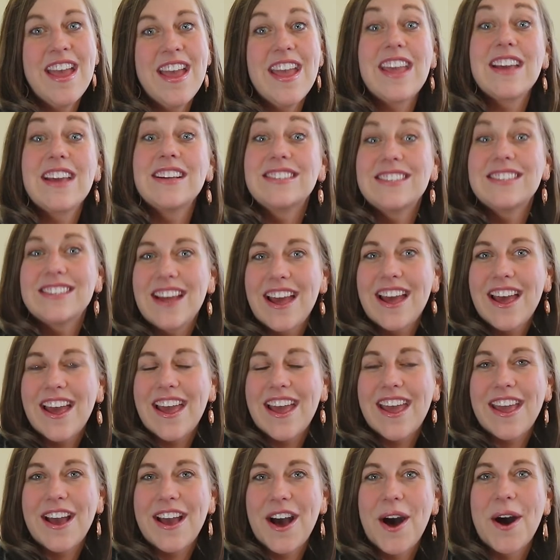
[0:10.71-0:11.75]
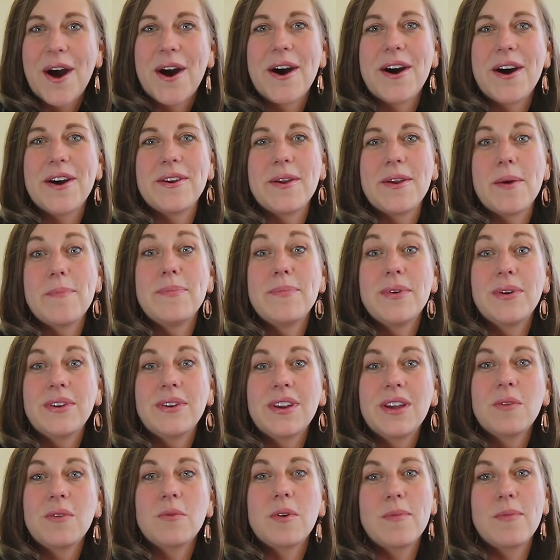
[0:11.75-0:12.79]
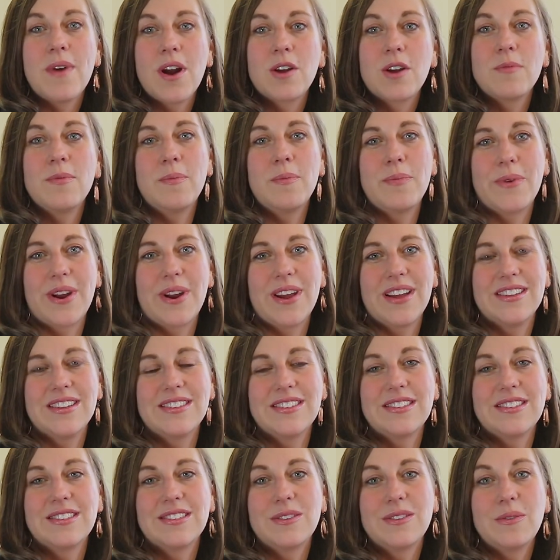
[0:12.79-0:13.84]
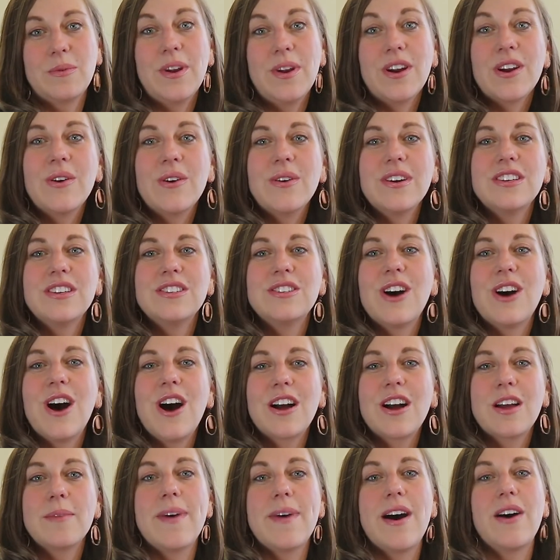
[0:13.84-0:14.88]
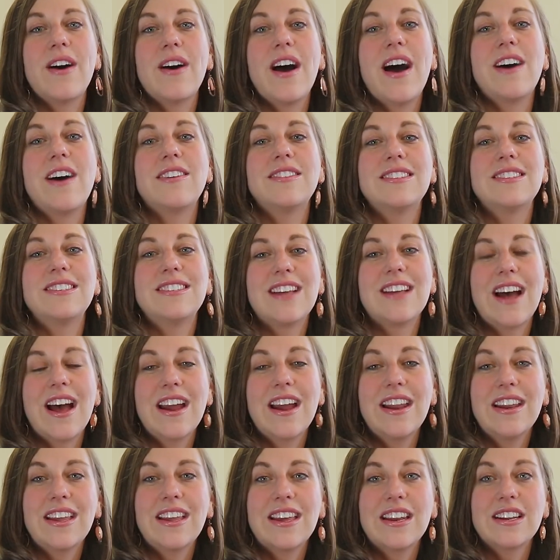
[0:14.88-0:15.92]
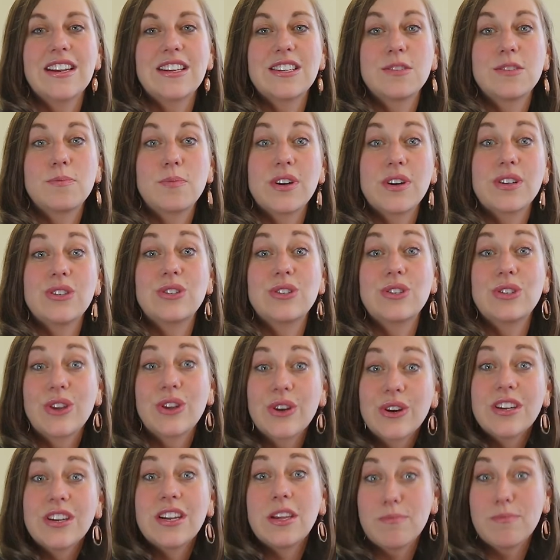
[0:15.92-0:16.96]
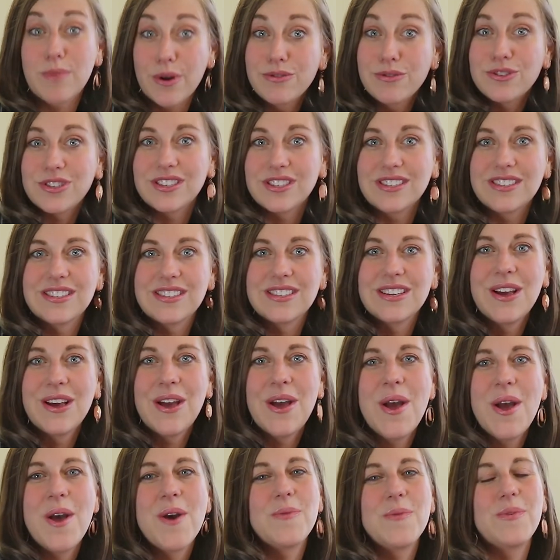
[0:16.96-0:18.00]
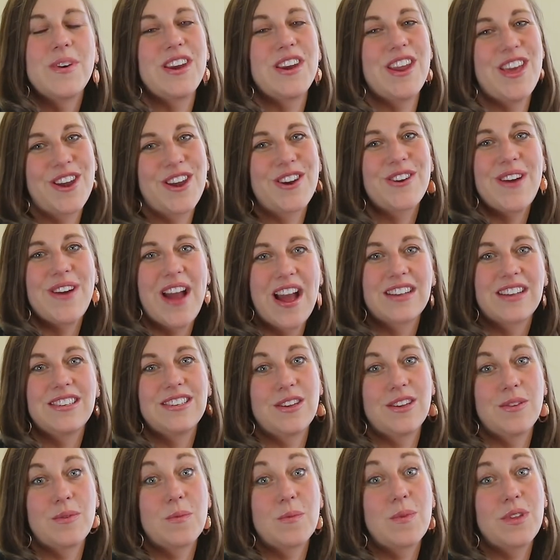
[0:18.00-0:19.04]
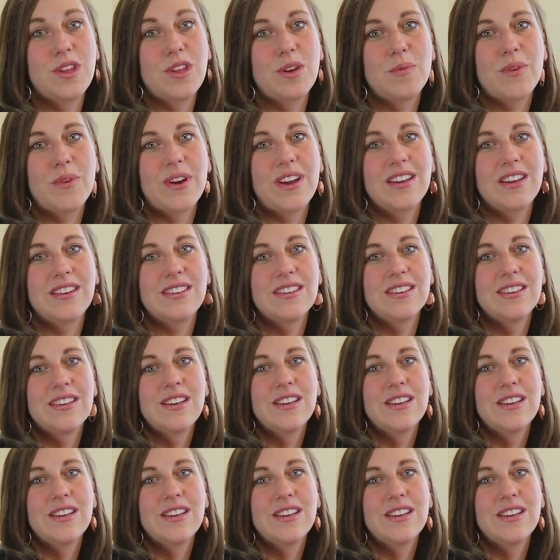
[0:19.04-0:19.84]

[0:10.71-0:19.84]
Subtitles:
And today on Building Remarkable Brands, we are going to talk about how design can express certain emotions when interacting with your brand.